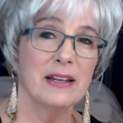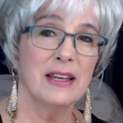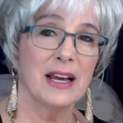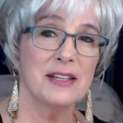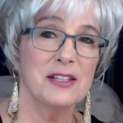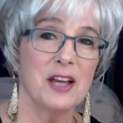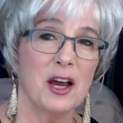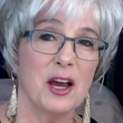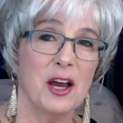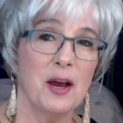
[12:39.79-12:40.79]
Next
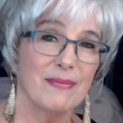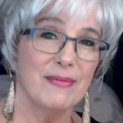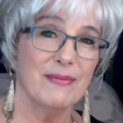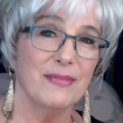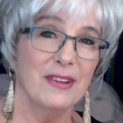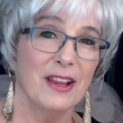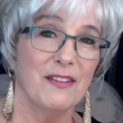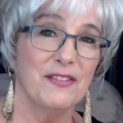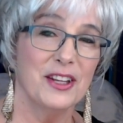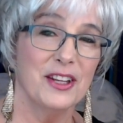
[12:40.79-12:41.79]
up,
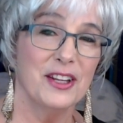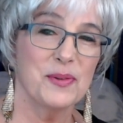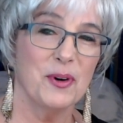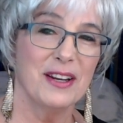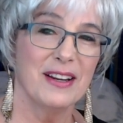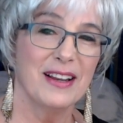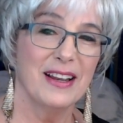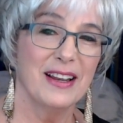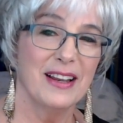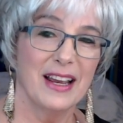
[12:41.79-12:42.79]
Love this one.
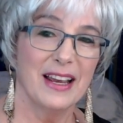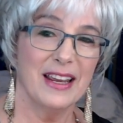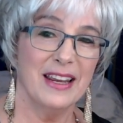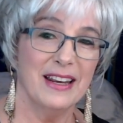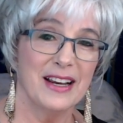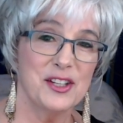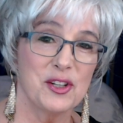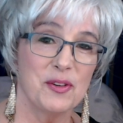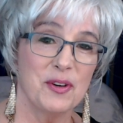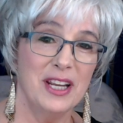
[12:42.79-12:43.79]
An
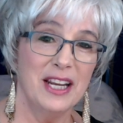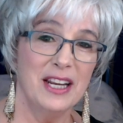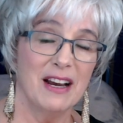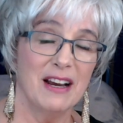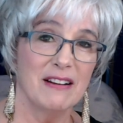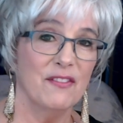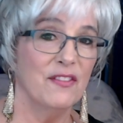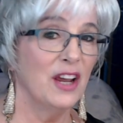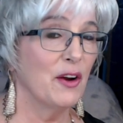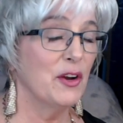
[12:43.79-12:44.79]
iced granita,
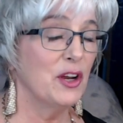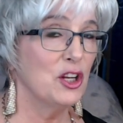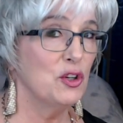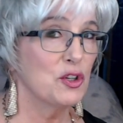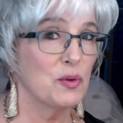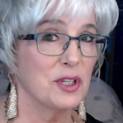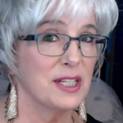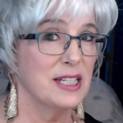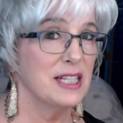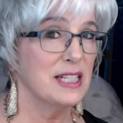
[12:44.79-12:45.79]
very unusual
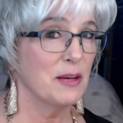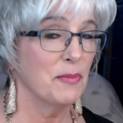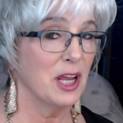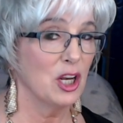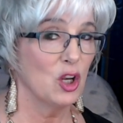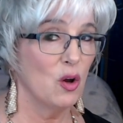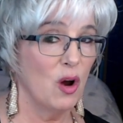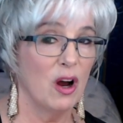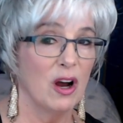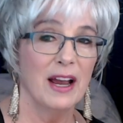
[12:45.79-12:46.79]
to see something
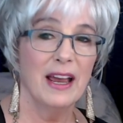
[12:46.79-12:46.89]
long.